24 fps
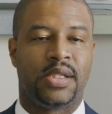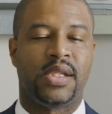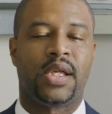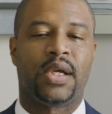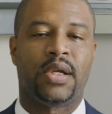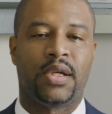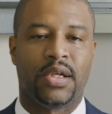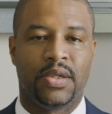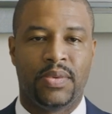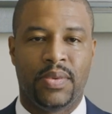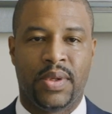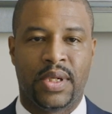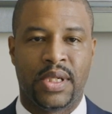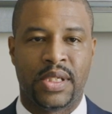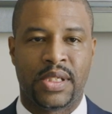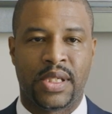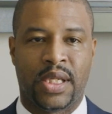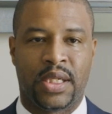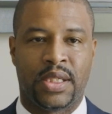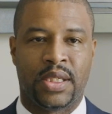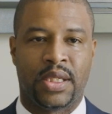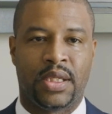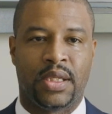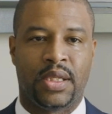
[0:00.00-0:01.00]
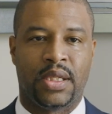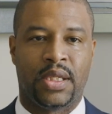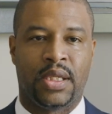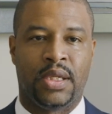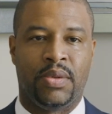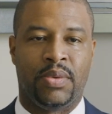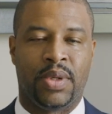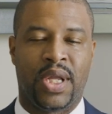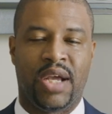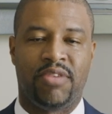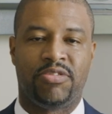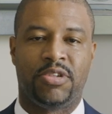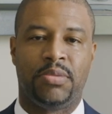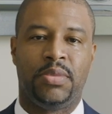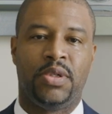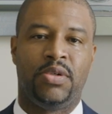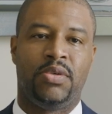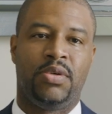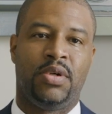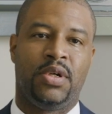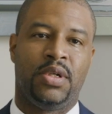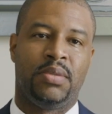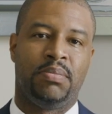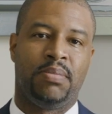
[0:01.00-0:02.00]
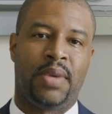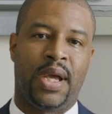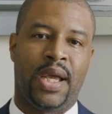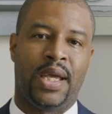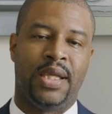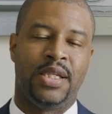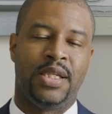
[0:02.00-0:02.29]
second one is that it would have to be run by